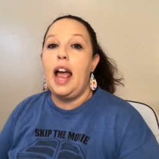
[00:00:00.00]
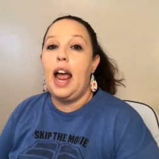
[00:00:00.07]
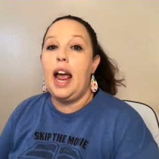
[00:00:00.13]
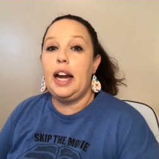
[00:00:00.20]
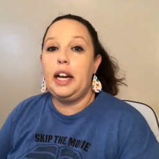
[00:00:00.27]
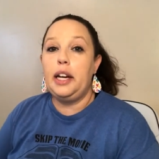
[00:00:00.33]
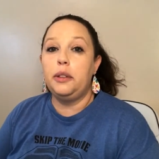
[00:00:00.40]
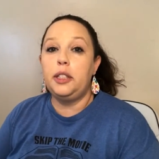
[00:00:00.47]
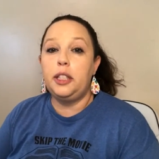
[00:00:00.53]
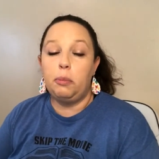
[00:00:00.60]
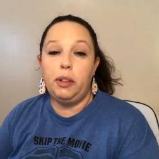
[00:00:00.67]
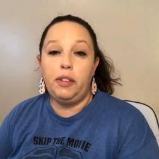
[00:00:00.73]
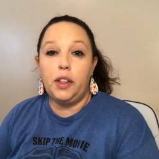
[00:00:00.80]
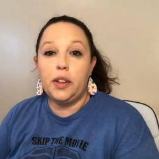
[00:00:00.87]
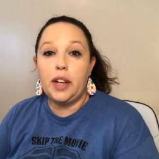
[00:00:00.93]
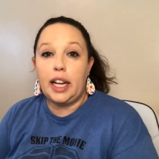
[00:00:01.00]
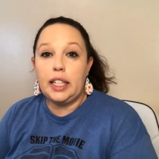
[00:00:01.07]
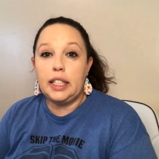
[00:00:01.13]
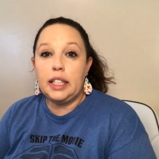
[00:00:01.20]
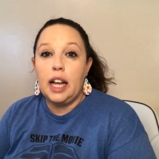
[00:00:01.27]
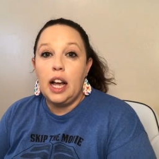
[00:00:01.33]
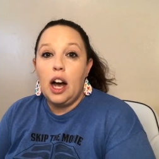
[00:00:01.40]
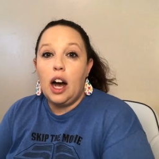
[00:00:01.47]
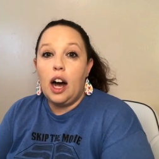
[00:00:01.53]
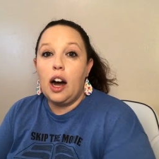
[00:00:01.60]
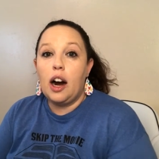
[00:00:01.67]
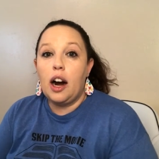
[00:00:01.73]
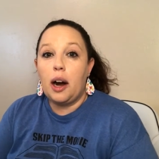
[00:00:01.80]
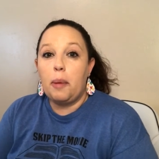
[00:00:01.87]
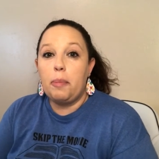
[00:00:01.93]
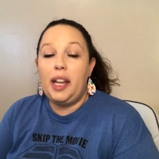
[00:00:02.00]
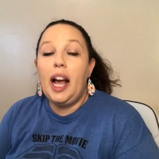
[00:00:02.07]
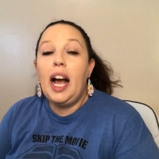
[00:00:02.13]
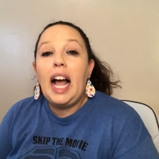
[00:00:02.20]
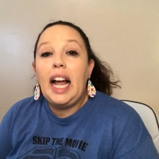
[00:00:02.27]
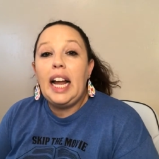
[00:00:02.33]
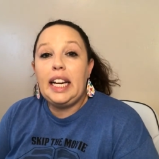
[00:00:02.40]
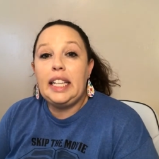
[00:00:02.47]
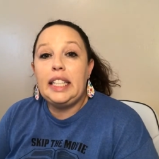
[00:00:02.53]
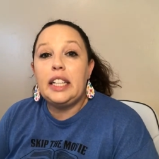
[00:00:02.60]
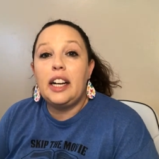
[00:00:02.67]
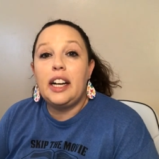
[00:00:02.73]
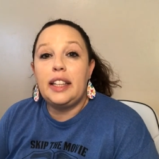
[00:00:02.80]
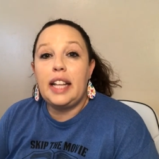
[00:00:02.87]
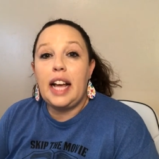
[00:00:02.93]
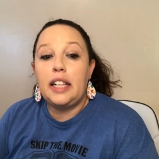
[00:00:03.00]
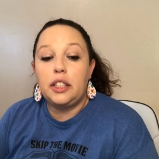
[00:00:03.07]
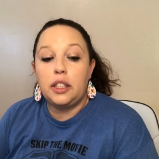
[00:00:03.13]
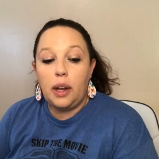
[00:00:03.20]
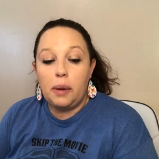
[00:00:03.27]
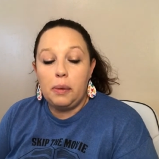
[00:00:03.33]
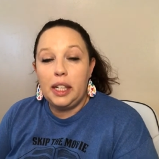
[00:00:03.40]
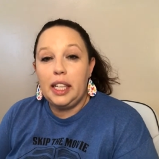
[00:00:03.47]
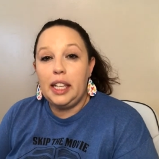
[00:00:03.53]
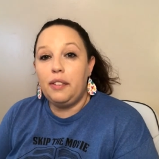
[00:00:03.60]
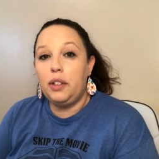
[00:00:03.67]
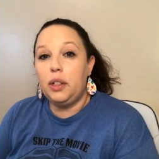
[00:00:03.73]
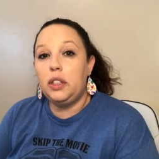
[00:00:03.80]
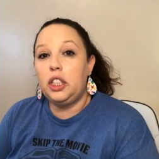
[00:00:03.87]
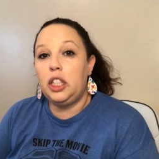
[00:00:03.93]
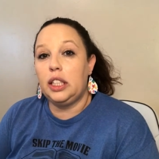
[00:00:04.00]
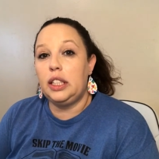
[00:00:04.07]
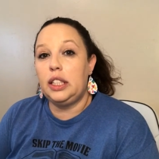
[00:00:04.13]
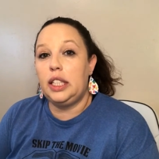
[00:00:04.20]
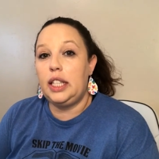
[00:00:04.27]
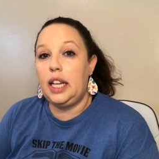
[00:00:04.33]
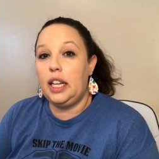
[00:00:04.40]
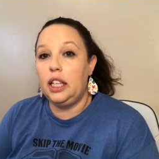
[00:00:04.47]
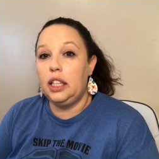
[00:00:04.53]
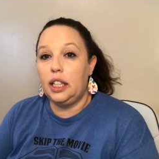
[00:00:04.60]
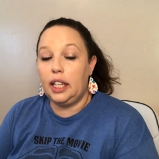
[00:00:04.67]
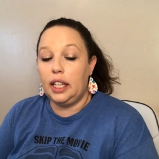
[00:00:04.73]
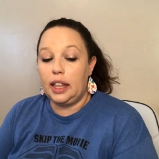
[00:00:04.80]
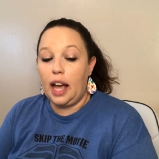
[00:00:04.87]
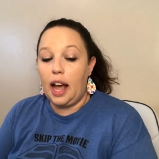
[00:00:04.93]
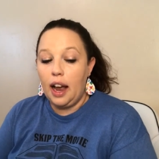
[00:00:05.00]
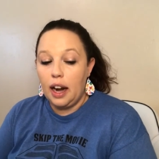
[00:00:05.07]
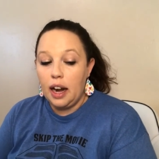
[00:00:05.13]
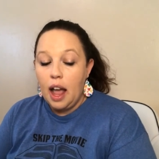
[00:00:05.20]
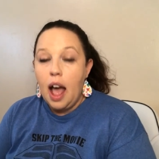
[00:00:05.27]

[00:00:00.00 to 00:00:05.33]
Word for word: And I know some of you guys are behind on that, so I wanna give you a chance to take a look at that.